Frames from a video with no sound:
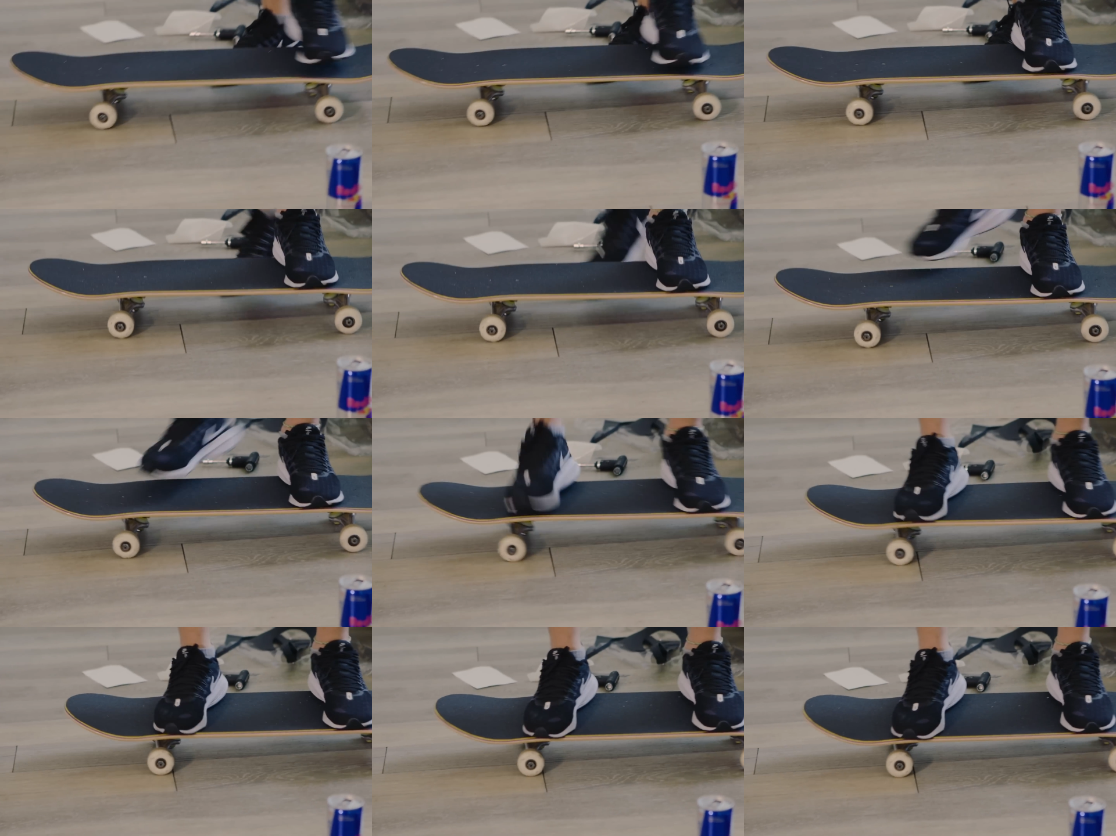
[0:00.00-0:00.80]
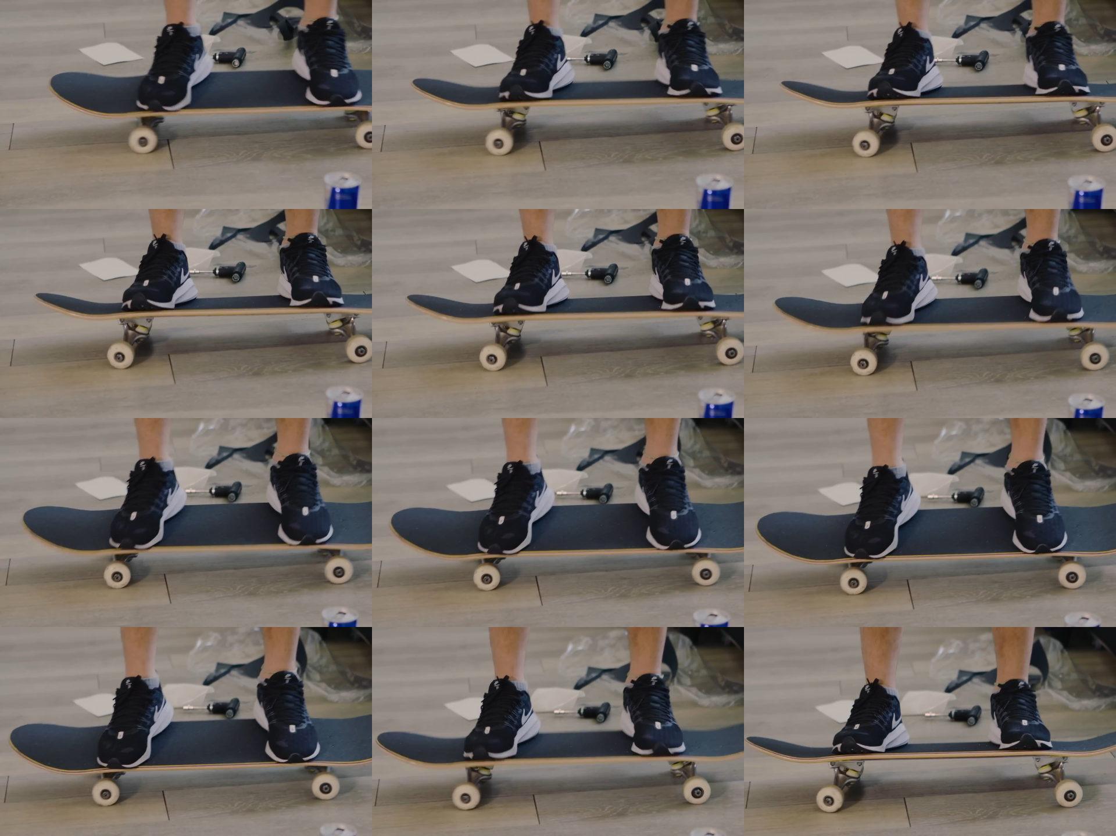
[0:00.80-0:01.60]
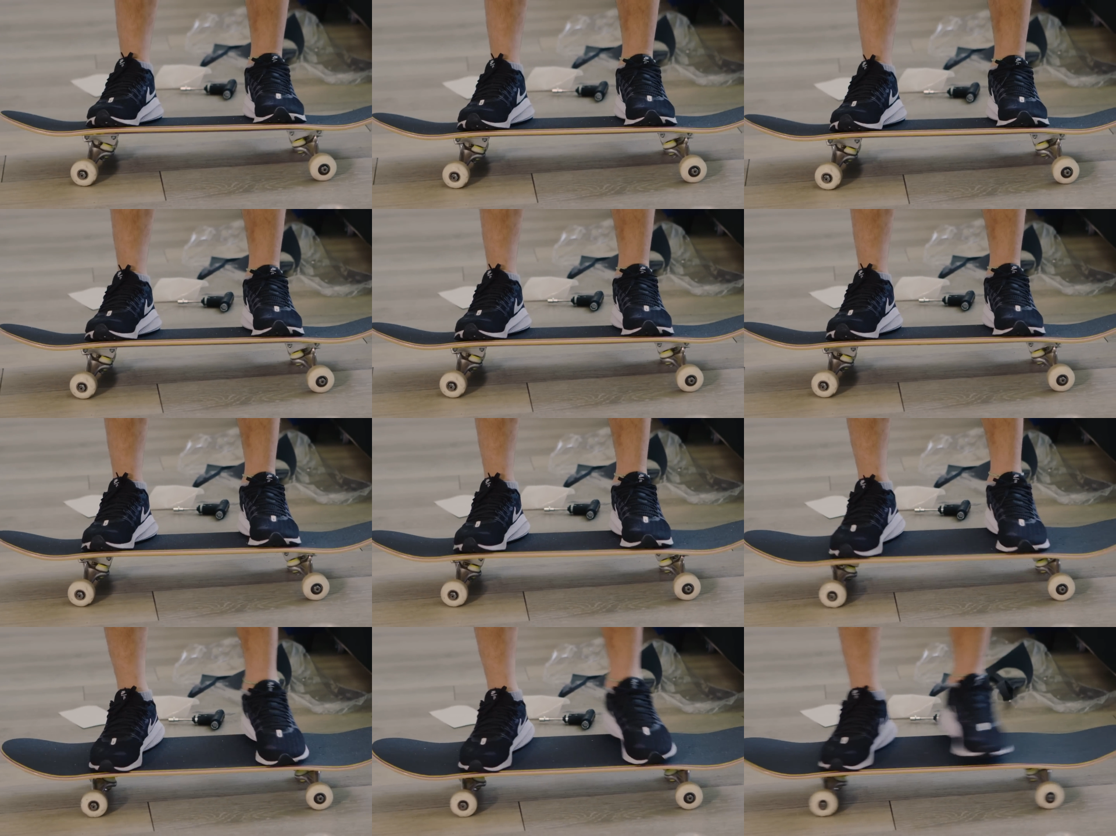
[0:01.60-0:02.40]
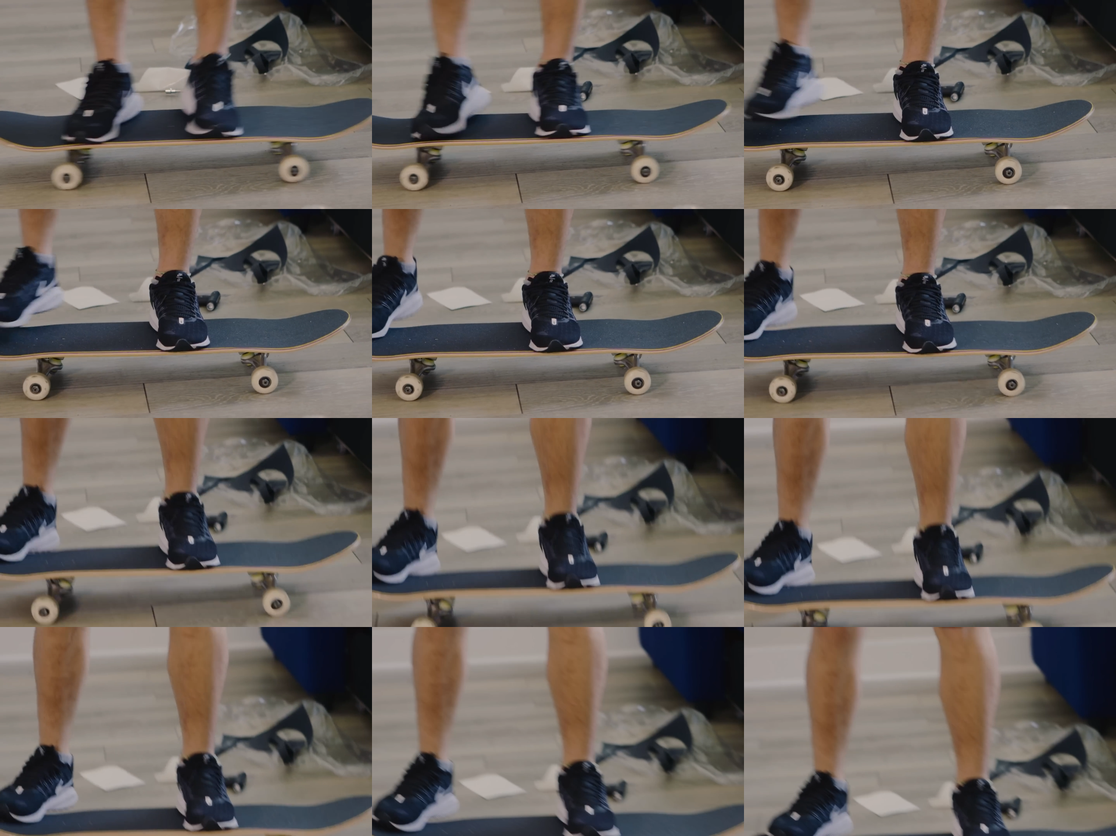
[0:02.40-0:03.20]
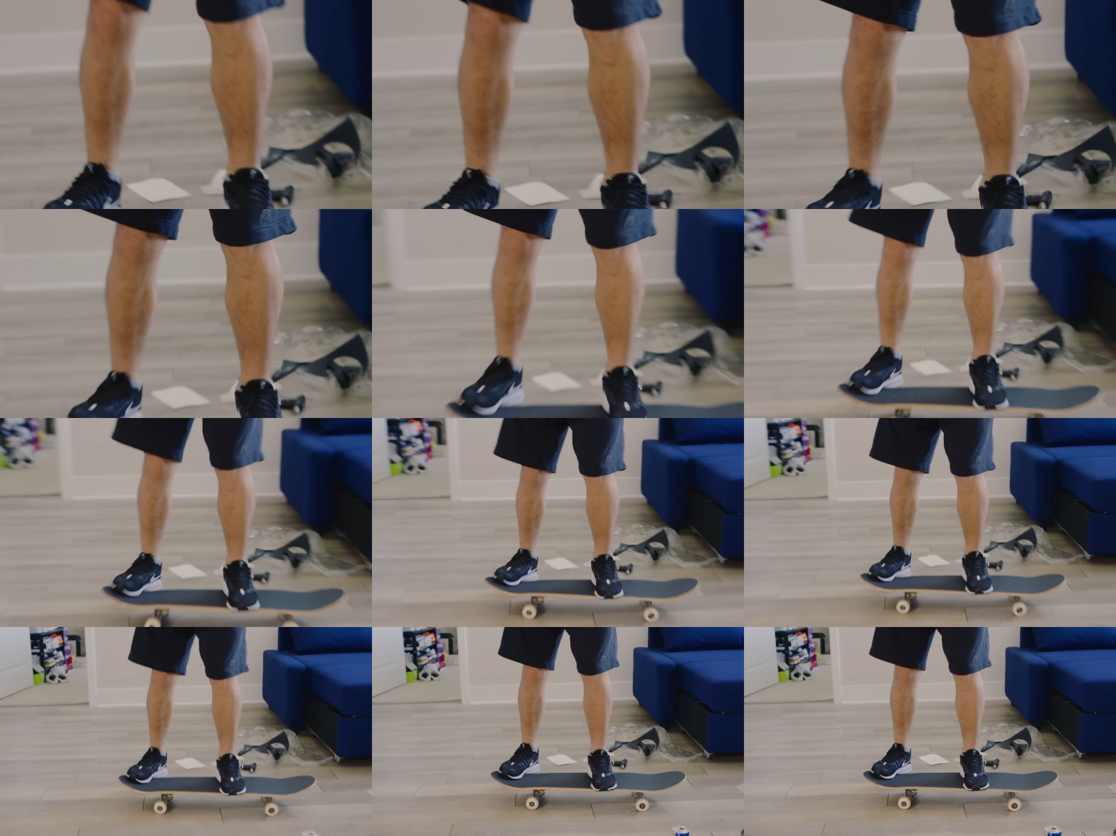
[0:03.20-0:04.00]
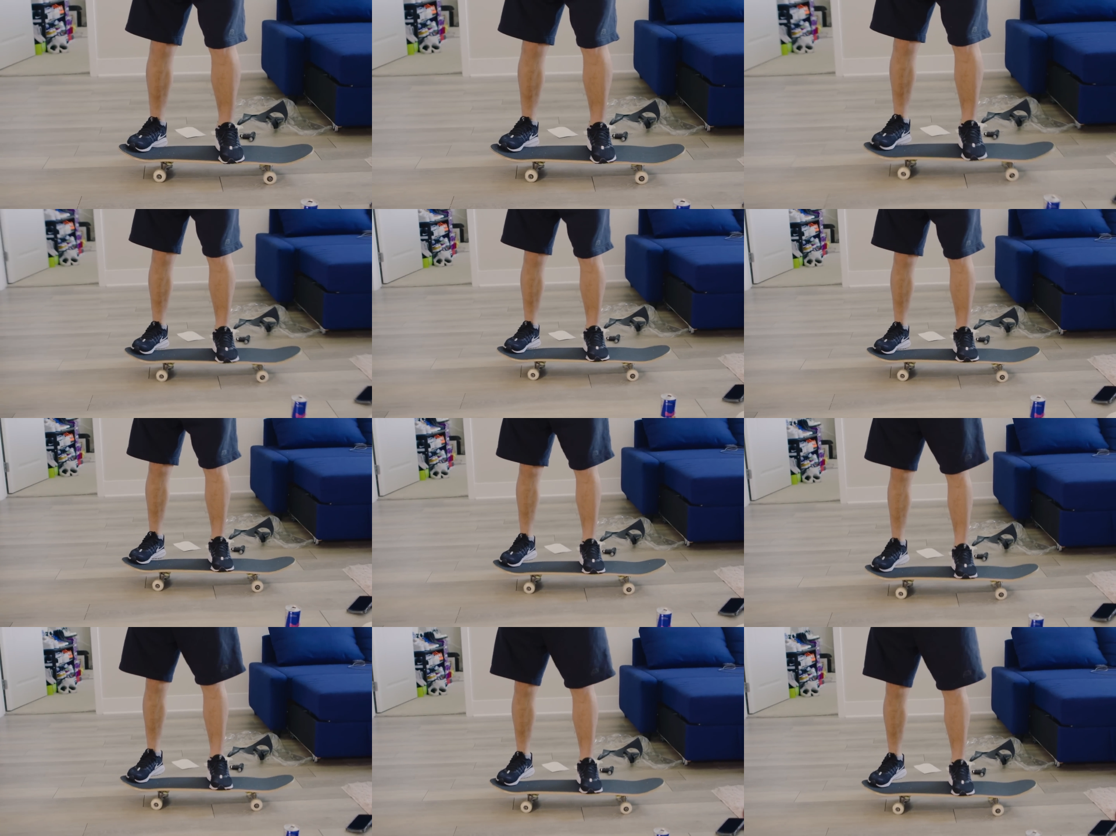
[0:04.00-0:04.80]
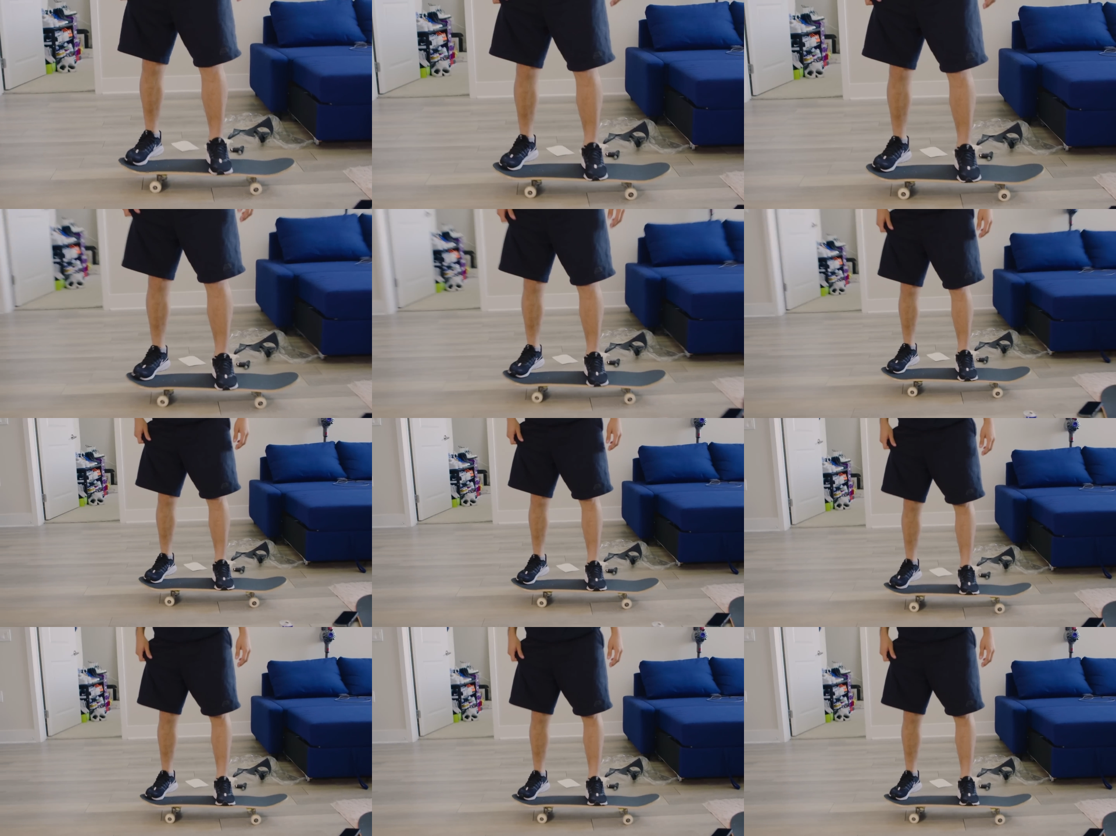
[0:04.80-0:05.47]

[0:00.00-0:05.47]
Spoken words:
Nobody's mouth can be seen.